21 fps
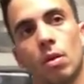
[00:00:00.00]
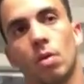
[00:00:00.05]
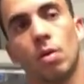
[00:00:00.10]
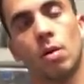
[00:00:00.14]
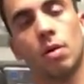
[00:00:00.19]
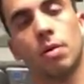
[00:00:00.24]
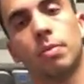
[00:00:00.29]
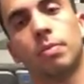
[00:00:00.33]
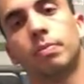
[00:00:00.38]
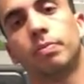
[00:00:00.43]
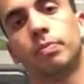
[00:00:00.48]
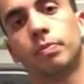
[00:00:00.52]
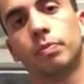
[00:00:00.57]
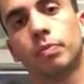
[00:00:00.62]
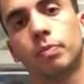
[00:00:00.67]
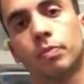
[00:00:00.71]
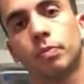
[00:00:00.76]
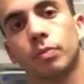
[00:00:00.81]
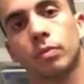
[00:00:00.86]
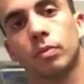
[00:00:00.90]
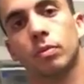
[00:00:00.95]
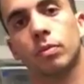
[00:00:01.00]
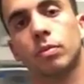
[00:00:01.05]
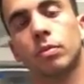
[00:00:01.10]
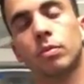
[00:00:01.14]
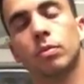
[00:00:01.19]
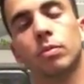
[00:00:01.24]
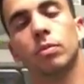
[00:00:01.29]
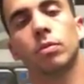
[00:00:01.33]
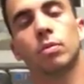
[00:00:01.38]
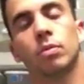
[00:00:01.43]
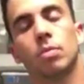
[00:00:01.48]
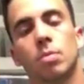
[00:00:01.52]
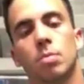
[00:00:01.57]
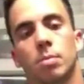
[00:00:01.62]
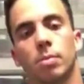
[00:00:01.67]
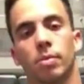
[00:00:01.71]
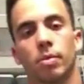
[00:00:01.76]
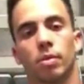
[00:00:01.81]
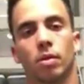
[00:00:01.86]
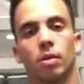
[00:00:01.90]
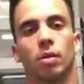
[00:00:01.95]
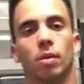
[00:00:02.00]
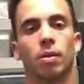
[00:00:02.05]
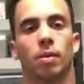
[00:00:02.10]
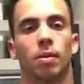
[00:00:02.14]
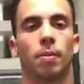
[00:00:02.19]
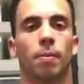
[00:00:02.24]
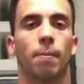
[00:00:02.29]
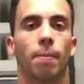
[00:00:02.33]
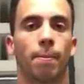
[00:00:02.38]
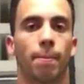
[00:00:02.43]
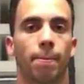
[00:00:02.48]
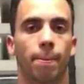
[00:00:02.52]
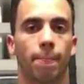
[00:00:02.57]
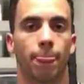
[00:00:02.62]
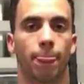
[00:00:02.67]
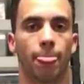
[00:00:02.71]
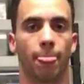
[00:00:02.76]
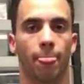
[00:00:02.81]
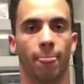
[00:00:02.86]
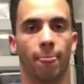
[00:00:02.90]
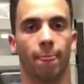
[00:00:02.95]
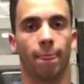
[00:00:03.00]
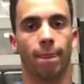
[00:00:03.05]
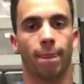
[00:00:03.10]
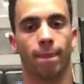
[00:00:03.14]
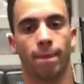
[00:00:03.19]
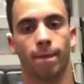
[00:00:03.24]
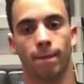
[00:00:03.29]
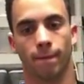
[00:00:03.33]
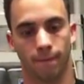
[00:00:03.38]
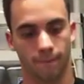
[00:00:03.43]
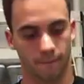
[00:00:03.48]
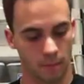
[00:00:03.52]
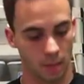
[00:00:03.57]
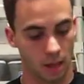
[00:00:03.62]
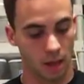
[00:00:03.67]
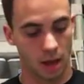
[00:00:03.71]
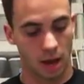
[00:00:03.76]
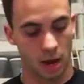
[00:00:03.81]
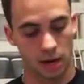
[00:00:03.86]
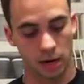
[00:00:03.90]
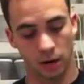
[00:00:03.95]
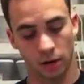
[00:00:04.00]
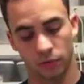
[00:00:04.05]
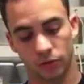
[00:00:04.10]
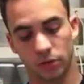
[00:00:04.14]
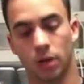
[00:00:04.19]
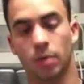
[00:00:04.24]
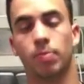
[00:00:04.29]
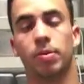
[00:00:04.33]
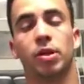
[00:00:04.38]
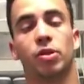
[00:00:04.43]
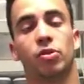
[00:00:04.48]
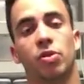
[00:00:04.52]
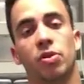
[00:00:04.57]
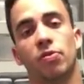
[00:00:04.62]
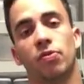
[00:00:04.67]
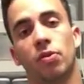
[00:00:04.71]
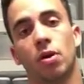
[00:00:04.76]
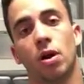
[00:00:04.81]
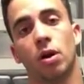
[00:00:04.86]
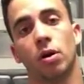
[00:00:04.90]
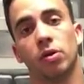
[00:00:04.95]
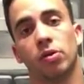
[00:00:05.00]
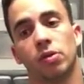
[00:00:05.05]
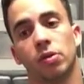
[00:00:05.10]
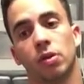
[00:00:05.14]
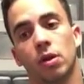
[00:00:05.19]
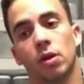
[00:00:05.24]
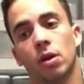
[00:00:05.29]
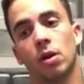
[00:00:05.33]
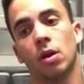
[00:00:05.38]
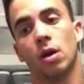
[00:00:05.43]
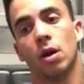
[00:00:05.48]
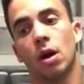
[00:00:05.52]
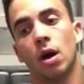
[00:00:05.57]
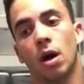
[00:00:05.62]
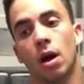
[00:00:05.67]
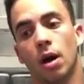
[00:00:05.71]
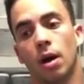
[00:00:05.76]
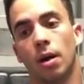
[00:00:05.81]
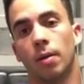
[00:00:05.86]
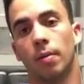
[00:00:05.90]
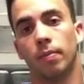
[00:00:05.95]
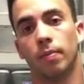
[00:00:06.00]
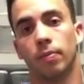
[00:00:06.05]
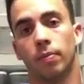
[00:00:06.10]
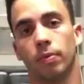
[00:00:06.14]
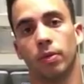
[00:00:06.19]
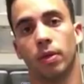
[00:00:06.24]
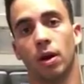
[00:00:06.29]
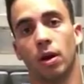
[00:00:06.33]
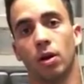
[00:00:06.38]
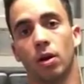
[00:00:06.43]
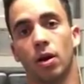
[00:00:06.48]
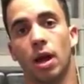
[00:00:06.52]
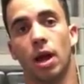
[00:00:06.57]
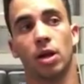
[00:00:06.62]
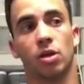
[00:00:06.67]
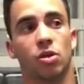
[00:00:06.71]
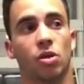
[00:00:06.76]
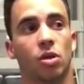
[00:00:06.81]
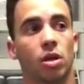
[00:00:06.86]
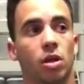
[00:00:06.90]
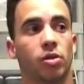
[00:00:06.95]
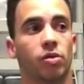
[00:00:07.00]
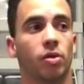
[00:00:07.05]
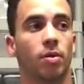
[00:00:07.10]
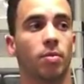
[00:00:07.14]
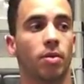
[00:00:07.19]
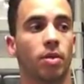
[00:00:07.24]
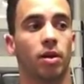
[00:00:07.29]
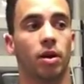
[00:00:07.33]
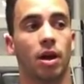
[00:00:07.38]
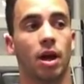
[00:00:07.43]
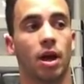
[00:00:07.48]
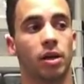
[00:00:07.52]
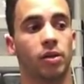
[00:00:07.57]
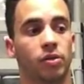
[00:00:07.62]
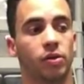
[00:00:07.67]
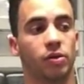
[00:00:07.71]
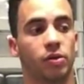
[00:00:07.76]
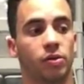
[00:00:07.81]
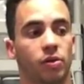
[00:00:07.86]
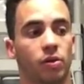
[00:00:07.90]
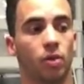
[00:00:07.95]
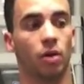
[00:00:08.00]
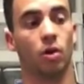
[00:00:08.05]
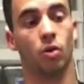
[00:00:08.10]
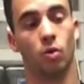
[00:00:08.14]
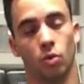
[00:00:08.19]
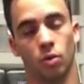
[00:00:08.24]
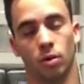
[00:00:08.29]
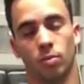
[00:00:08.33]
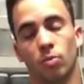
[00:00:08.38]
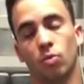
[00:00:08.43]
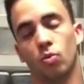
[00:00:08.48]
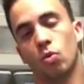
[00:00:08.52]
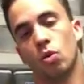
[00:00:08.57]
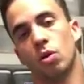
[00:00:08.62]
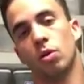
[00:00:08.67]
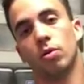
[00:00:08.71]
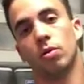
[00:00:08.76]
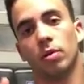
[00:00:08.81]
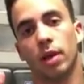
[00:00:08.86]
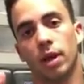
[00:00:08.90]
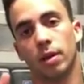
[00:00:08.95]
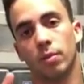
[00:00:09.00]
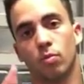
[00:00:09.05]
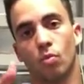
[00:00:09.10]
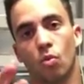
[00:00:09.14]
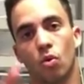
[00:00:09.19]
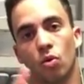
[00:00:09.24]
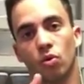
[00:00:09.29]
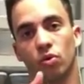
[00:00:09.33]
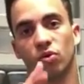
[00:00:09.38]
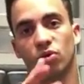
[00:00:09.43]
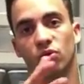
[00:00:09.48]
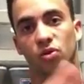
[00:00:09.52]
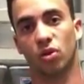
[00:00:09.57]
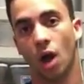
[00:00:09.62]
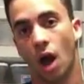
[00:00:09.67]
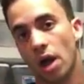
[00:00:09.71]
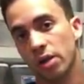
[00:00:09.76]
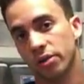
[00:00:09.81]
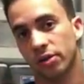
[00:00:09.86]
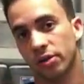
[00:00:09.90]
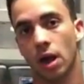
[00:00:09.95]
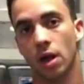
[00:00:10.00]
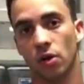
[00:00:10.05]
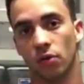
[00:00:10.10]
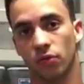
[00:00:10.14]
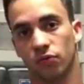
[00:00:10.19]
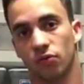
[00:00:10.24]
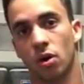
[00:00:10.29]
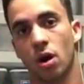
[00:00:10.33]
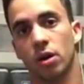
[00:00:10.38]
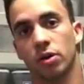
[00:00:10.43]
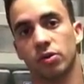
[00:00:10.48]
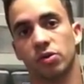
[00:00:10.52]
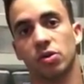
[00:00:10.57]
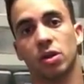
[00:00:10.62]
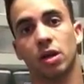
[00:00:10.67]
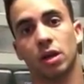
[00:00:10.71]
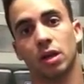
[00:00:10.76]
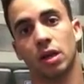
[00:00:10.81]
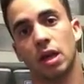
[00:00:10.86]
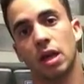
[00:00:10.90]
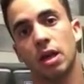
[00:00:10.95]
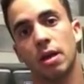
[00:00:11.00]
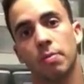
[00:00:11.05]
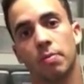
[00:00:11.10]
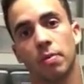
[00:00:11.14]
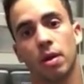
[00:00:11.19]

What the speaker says: Someone asked, what do you think of dumpy tree frogs? I love dumpy tree frogs. They're actually some of the nicest, most docile frogs you can keep,